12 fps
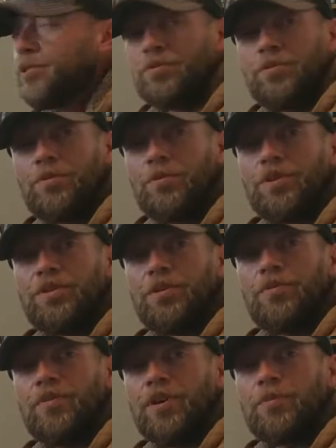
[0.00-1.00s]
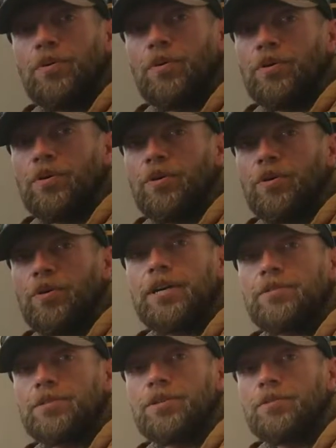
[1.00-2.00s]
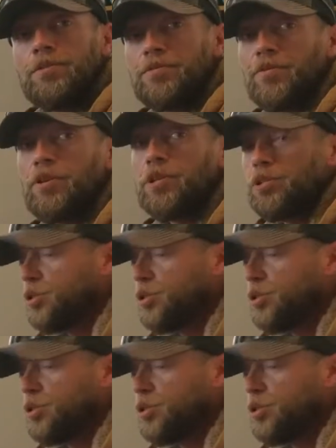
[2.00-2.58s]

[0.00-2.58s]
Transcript: this one where he threw a fucking party at his house, too. It's funny as